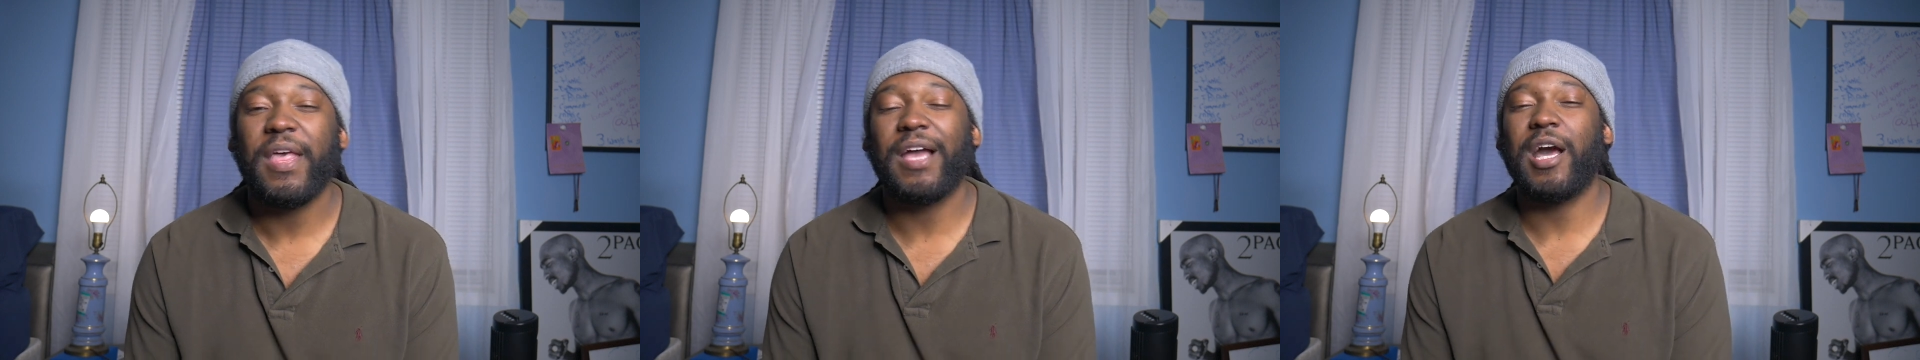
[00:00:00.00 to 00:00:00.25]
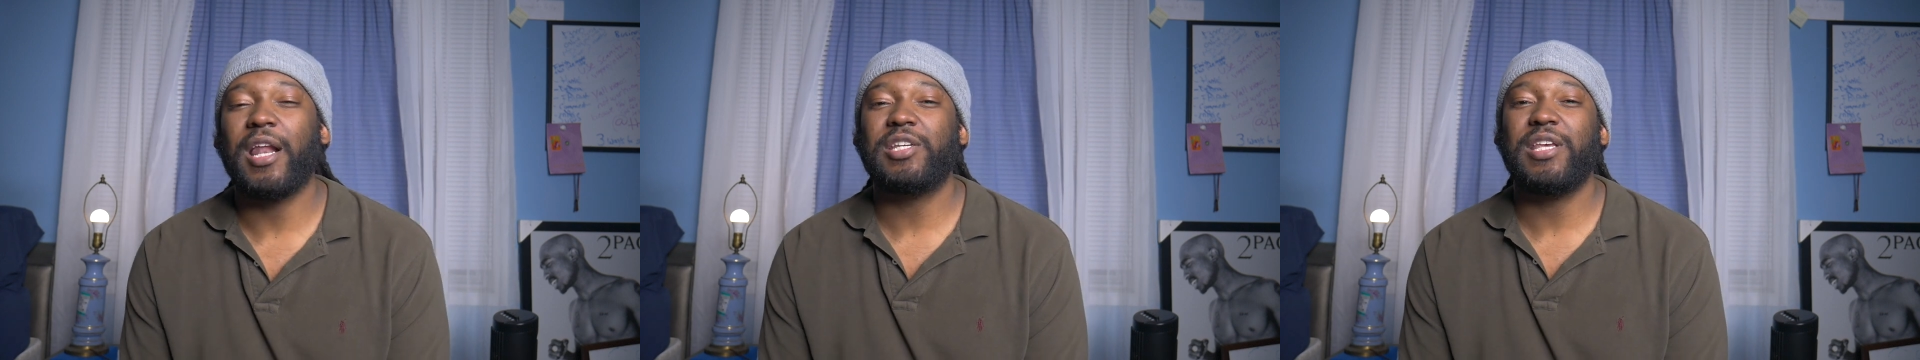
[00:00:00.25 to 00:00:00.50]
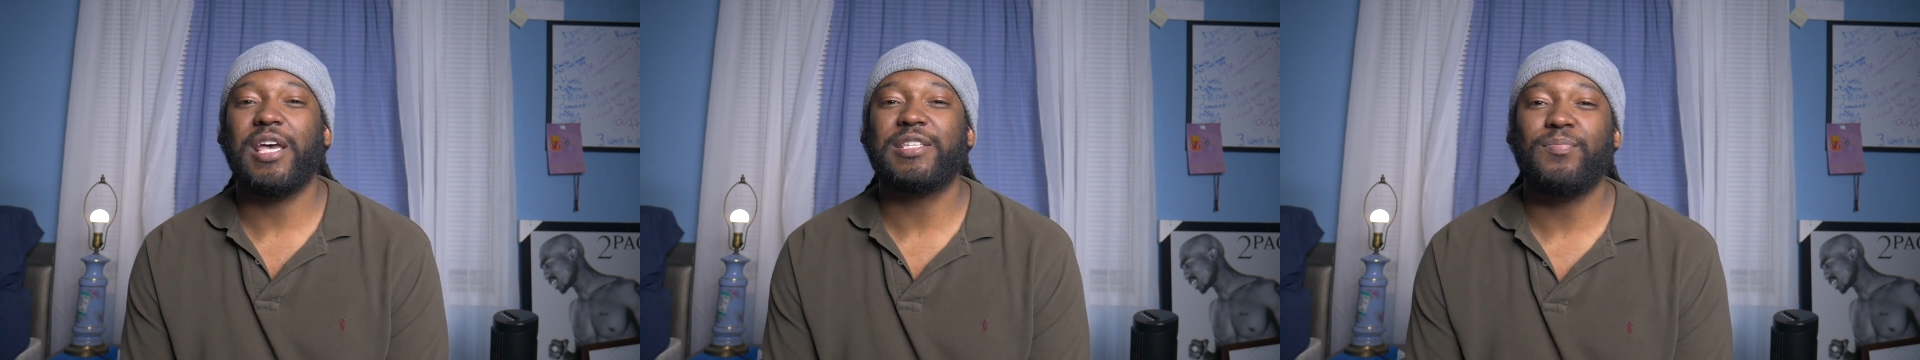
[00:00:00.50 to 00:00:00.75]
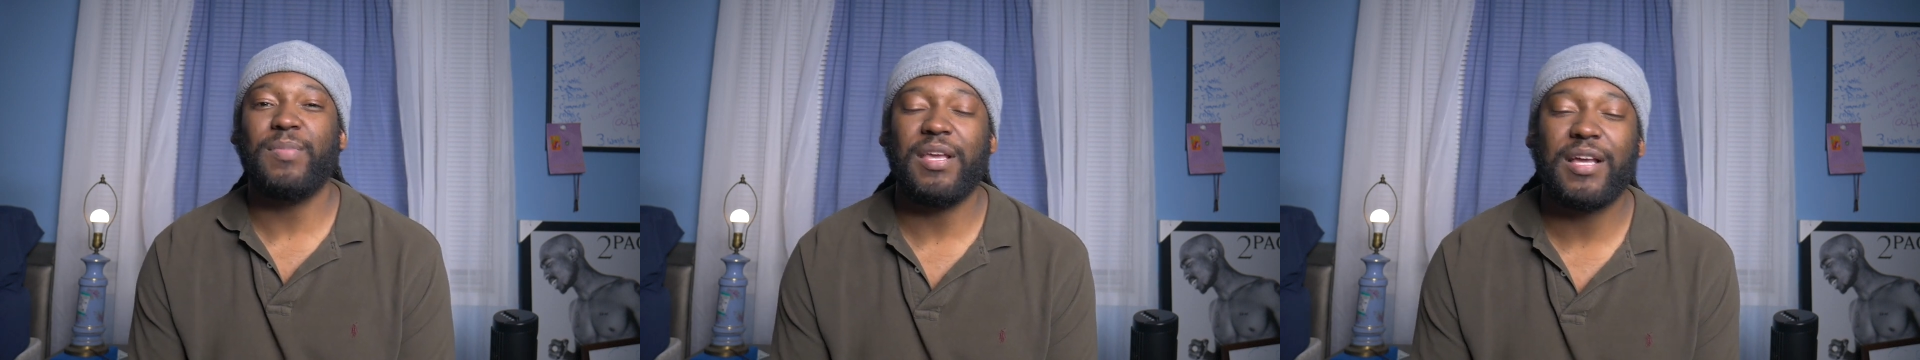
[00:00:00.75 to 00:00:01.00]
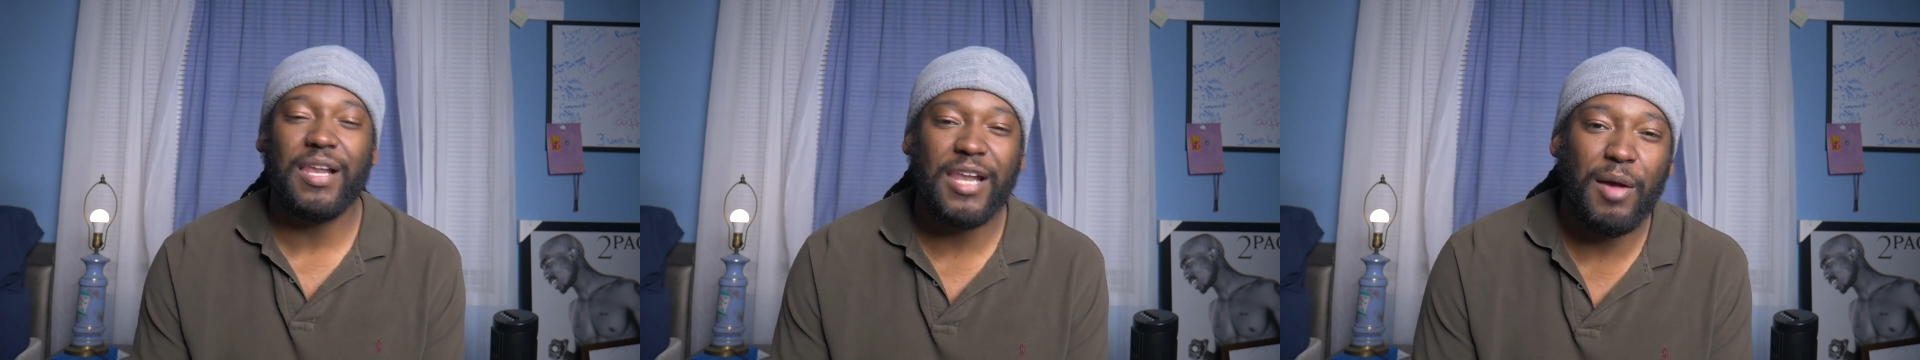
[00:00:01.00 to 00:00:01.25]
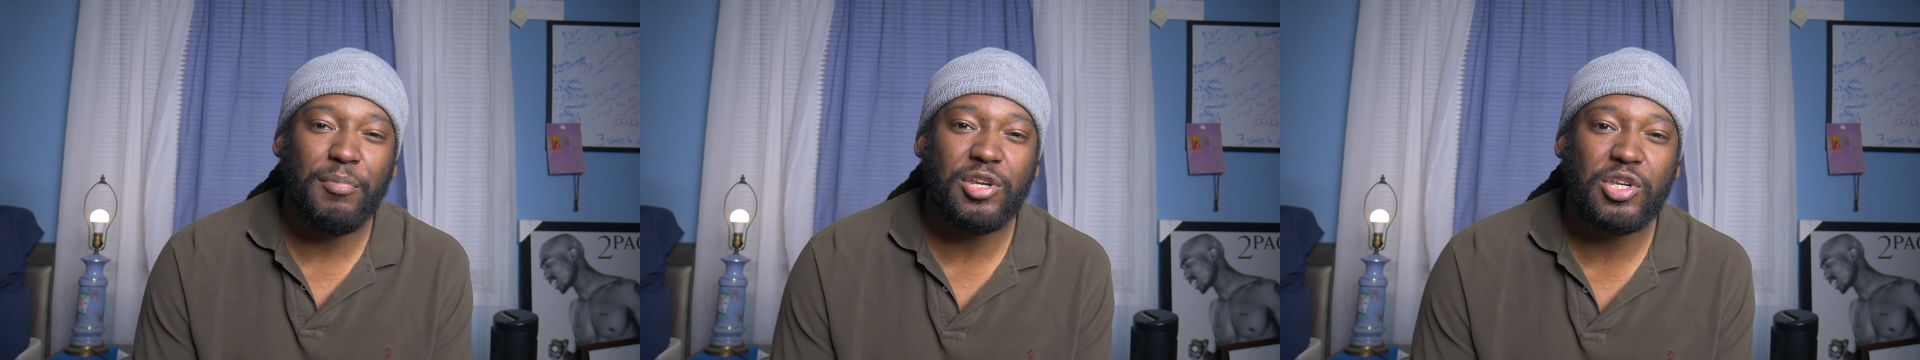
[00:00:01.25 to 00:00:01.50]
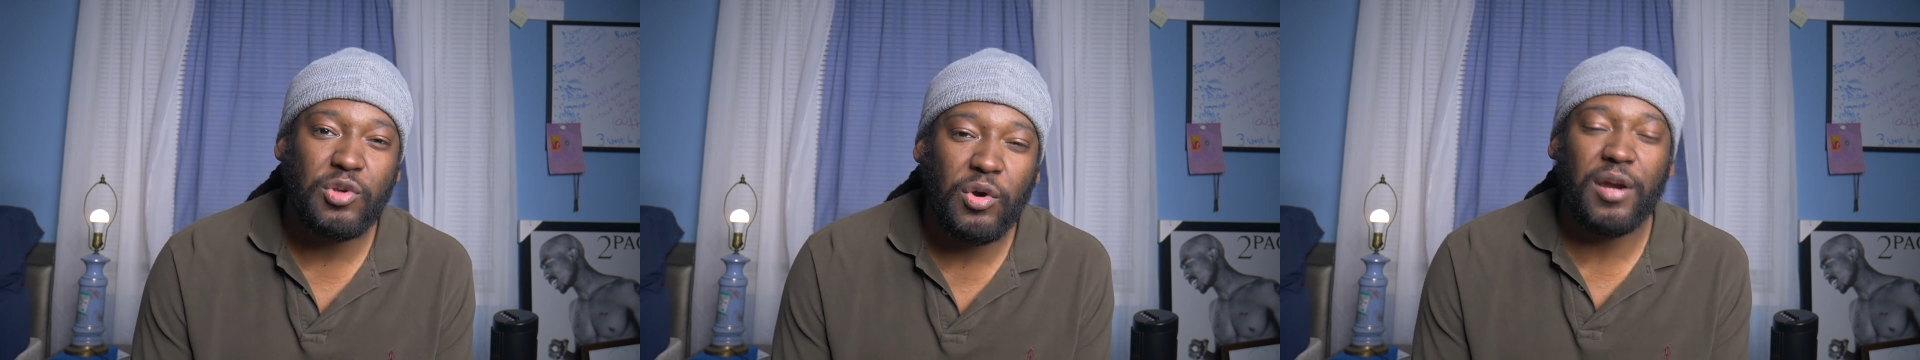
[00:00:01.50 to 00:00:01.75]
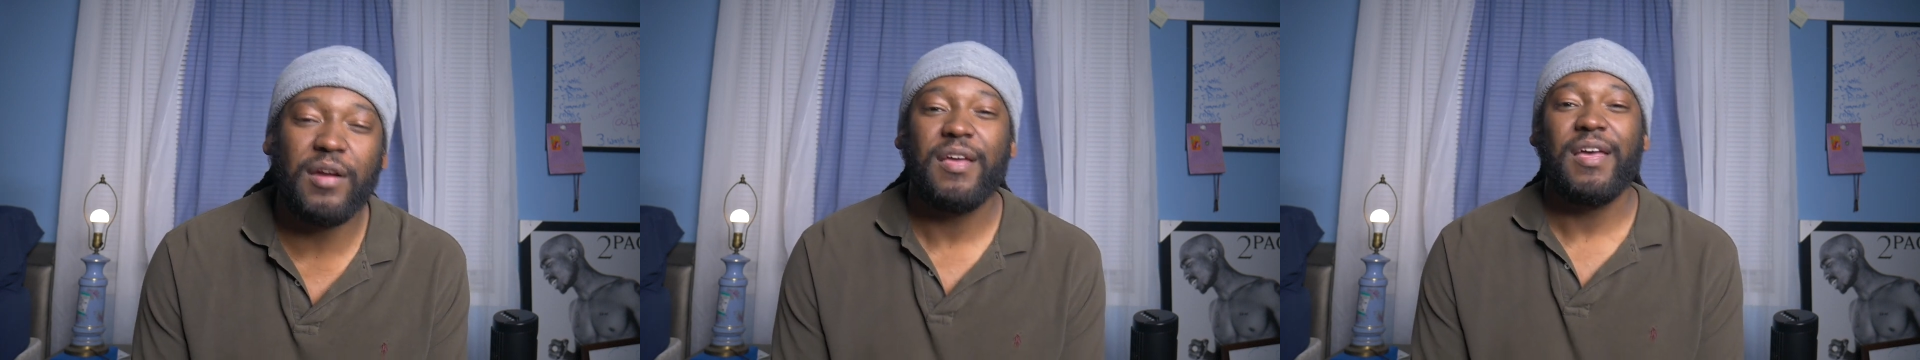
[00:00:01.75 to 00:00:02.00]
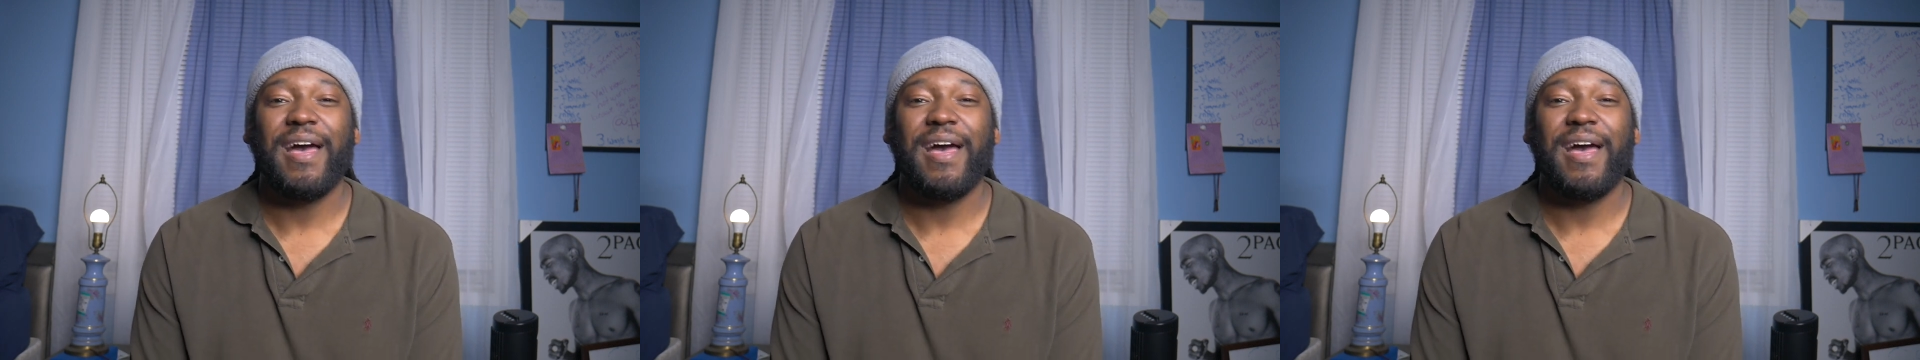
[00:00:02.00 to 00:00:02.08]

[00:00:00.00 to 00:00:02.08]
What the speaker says: I got a chance to meet Columbus Short.